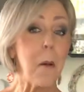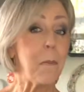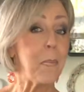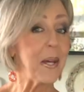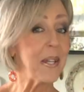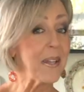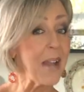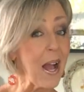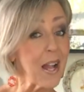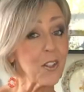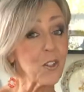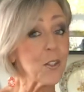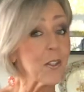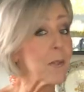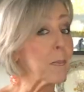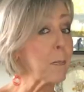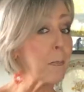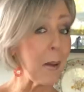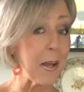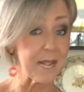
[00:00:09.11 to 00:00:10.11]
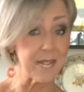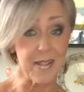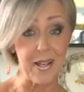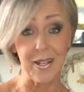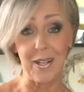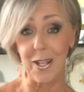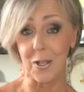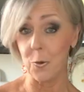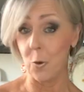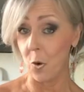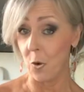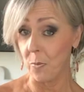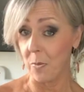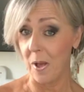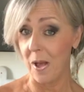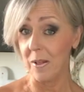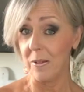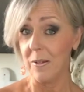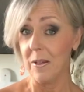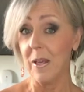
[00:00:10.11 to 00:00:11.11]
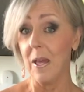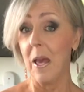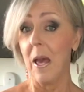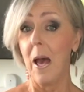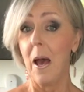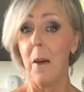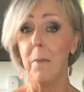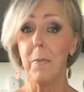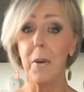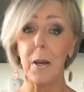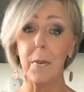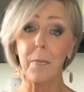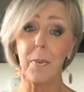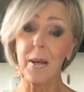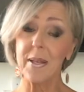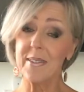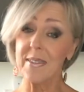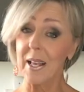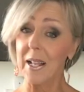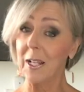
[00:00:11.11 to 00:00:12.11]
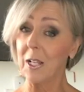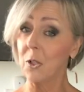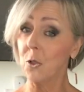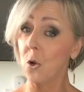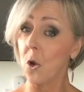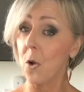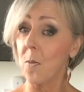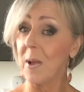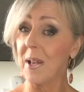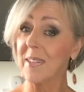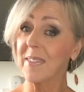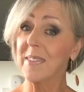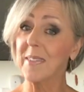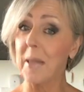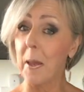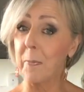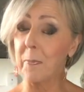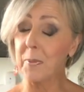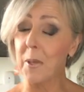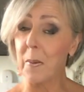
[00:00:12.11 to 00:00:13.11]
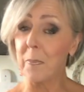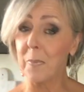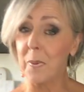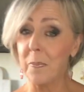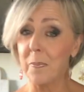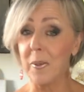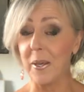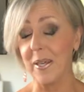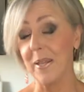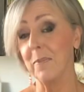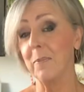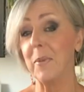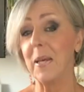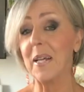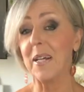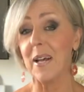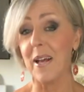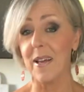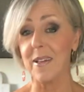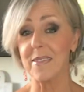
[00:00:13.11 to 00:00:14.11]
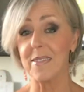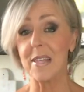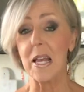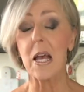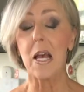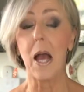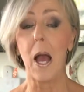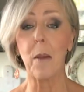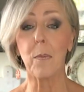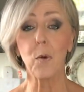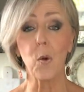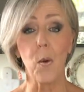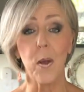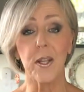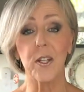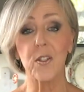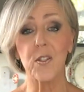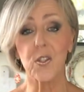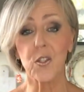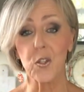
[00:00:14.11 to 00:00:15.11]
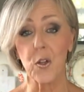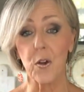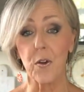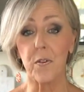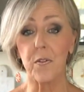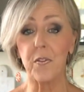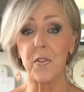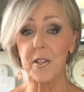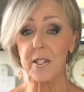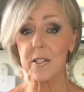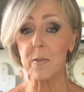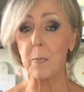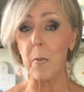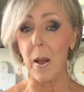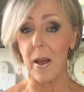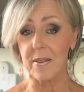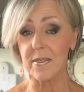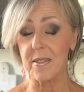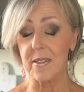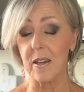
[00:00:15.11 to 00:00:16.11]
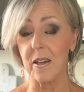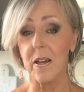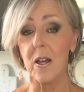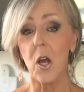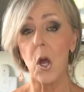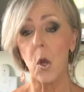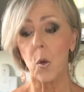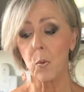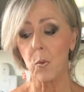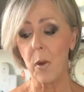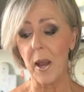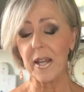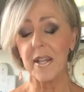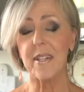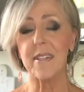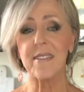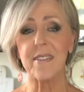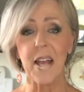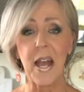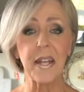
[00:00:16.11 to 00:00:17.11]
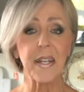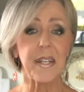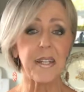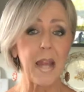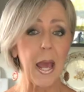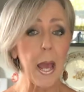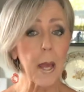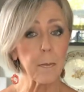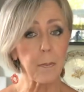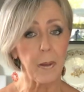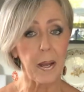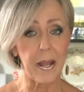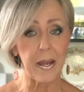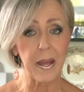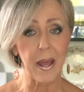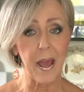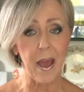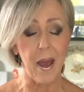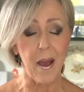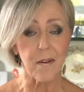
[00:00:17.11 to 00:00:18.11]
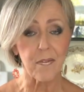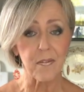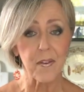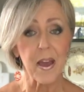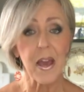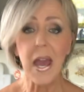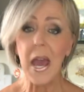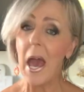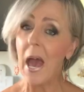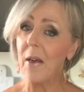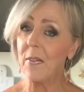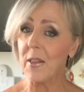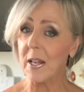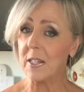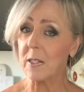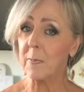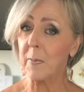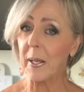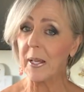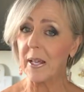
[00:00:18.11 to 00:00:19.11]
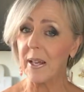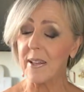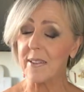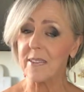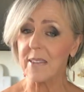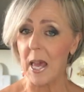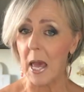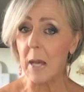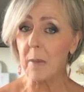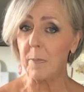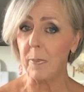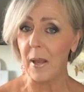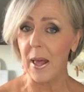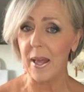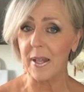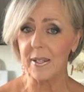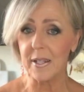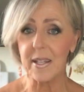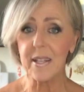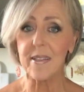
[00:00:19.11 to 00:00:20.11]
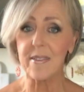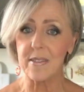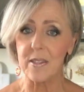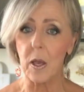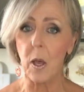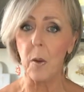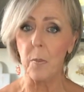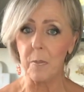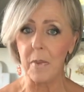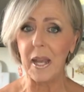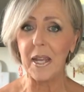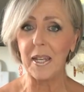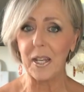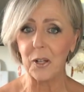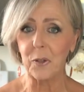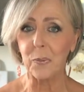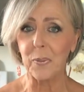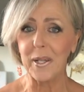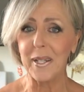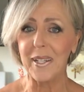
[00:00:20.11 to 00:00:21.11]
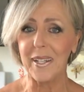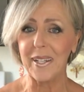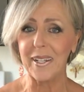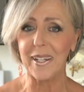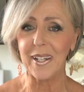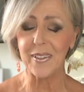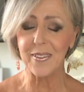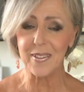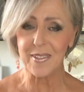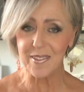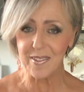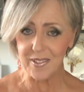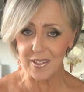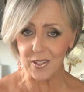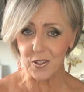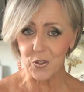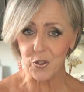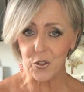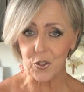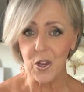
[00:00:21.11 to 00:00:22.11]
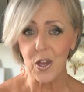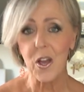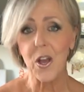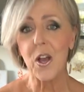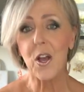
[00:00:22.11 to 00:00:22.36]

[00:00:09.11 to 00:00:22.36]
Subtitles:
But not just pasta alla Norma, but pasta alla Norma stepped up a bit because I'm going to serve this pasta right inside an eggplant half. And that's because eggplant is a main ingredient in this dish.